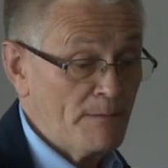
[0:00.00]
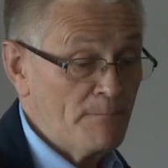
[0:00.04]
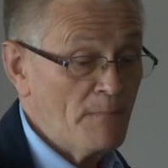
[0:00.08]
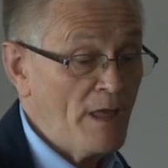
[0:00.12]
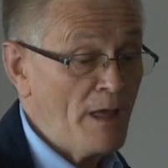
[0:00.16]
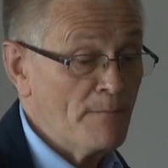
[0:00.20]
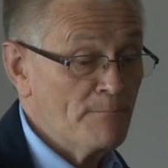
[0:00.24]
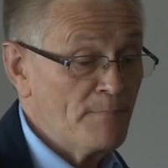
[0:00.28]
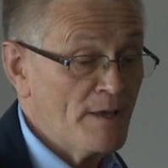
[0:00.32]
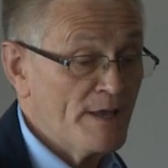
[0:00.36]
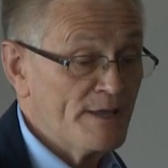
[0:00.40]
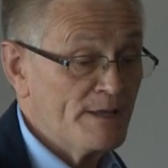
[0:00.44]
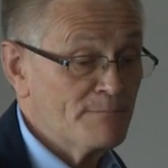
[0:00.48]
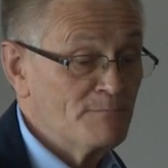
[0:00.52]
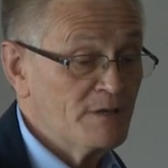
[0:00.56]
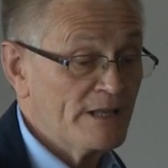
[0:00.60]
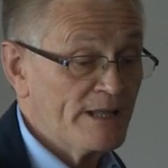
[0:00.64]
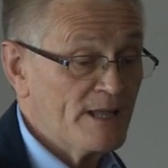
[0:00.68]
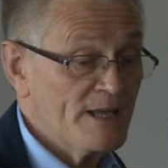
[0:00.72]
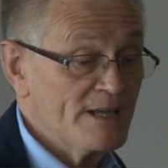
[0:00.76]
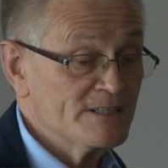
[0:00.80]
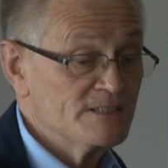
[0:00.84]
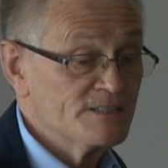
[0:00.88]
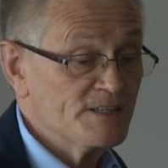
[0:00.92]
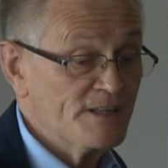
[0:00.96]
and by
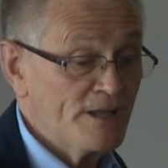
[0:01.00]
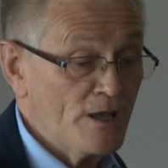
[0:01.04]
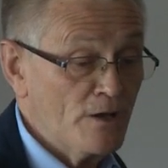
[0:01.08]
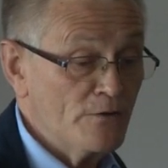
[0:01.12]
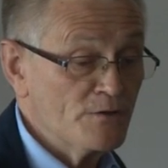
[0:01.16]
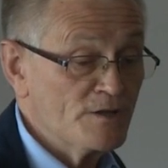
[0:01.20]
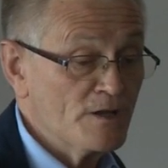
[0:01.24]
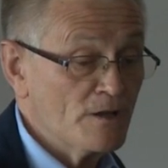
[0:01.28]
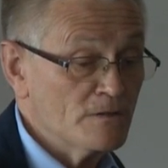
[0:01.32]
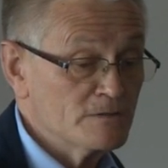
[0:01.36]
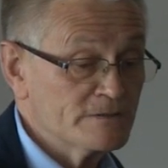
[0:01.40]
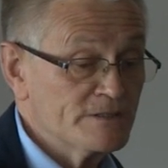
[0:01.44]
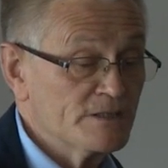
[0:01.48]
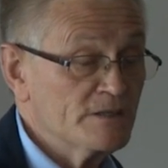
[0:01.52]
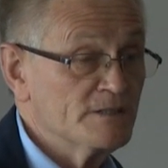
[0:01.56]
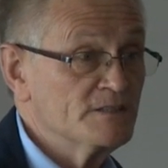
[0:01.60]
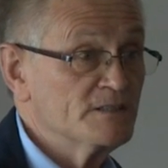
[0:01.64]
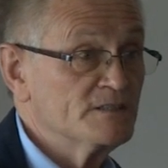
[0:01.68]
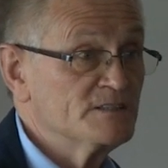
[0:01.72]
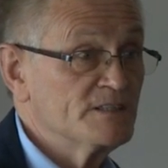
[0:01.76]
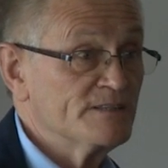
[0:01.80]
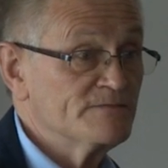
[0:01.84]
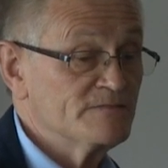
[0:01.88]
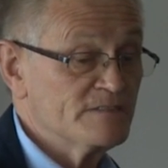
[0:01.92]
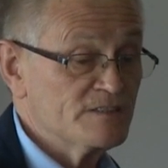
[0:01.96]
implication the only
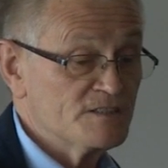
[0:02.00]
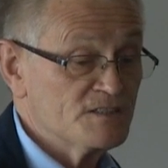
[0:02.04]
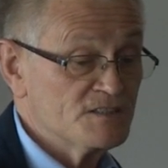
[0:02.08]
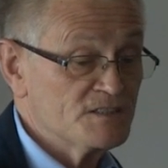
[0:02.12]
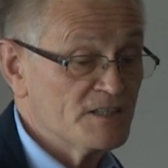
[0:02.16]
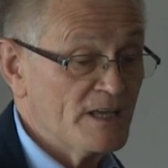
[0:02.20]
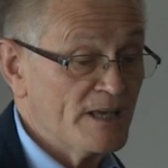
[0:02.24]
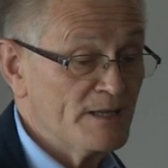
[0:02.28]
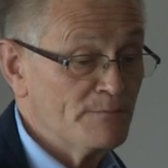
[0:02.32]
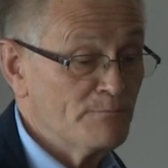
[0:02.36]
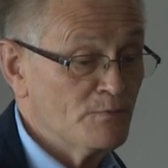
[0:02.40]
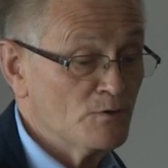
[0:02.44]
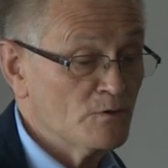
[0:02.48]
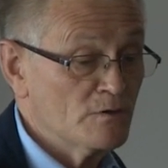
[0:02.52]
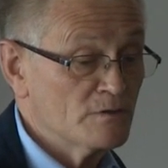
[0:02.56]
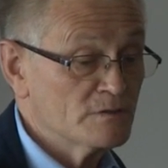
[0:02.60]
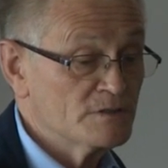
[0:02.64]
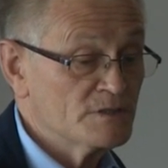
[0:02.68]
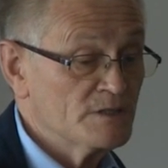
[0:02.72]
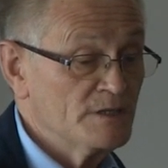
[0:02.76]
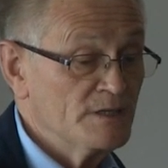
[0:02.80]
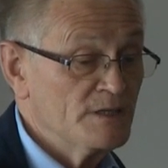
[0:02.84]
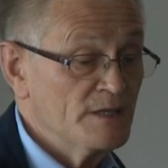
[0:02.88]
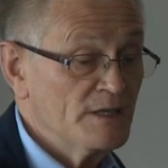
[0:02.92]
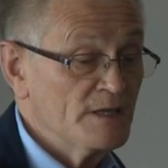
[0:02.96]
alternative to stay
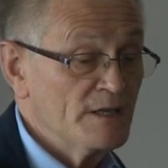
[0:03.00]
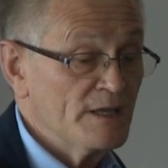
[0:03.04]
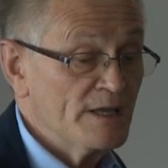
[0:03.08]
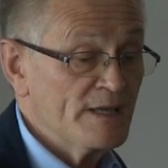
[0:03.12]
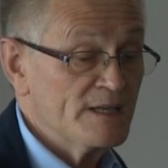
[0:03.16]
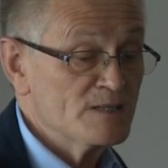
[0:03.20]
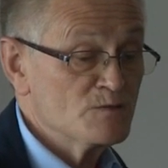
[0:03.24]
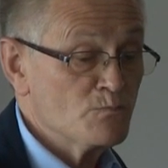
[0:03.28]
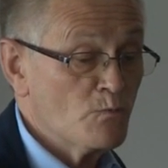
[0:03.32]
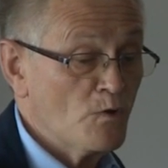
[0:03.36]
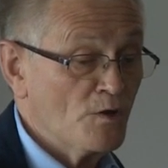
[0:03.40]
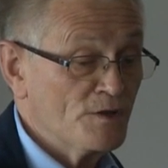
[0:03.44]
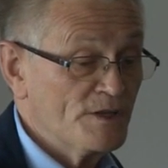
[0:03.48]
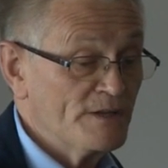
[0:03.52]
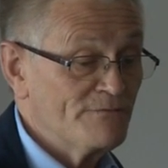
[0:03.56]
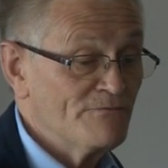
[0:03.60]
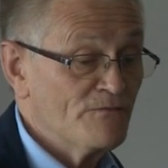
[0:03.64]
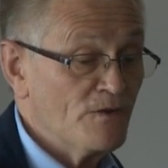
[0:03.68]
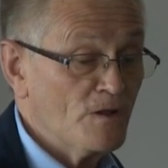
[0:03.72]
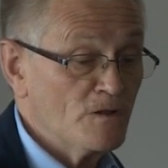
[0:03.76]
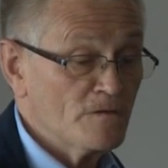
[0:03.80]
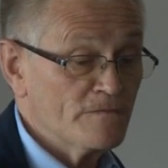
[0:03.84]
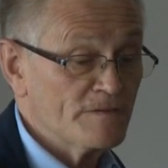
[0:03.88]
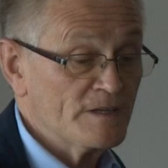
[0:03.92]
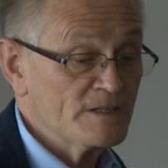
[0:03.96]
put, is one
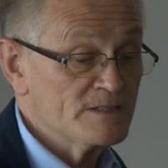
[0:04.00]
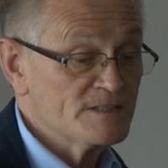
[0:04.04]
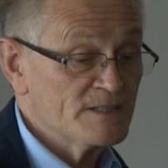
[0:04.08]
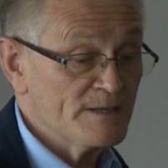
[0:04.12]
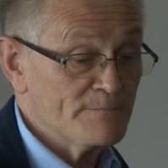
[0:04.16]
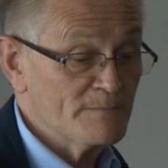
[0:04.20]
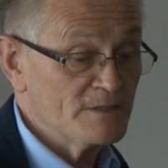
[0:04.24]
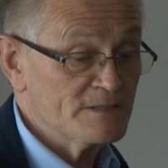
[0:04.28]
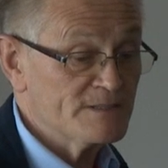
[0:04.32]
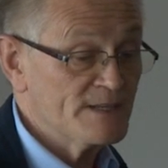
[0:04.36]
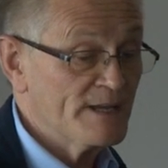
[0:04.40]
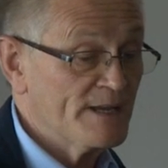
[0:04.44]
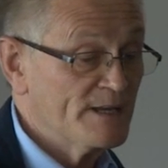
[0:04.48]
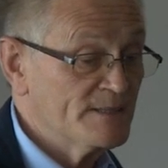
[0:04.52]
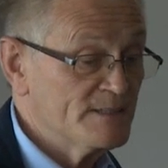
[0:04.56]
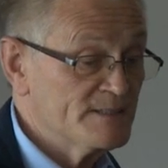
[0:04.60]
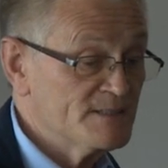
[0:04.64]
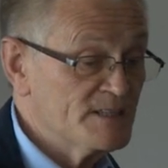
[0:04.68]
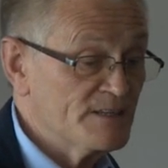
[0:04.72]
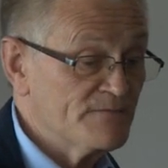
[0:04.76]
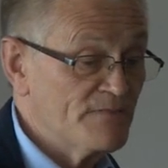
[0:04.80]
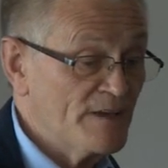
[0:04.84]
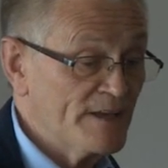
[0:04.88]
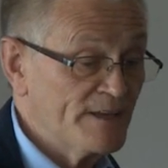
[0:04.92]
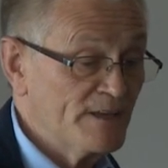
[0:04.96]
involving
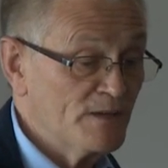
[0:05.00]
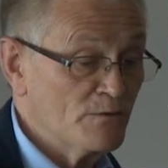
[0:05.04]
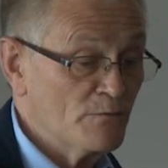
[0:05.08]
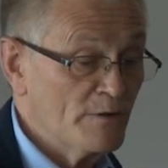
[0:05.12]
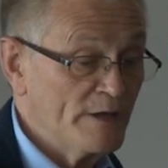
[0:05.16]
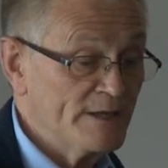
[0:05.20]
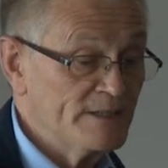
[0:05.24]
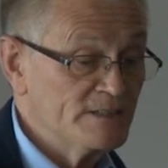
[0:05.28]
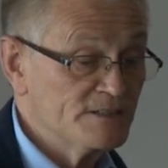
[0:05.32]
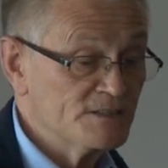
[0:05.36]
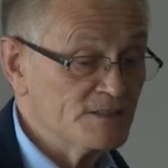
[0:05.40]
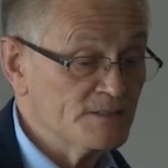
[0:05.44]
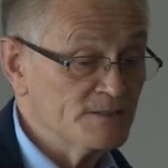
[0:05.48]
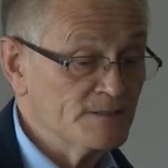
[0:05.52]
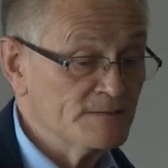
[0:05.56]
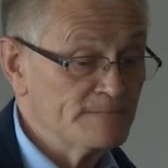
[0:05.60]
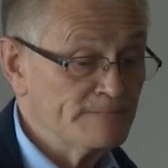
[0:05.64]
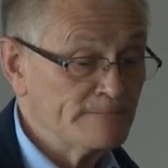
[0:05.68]
simultaneous evacuation.